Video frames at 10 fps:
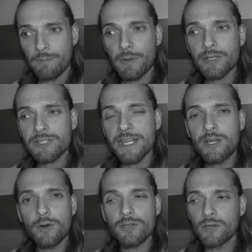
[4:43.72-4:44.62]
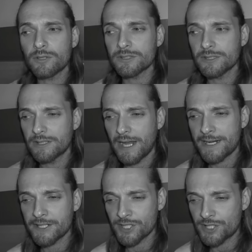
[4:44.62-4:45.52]
because they could not
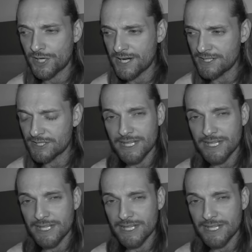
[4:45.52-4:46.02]
exchange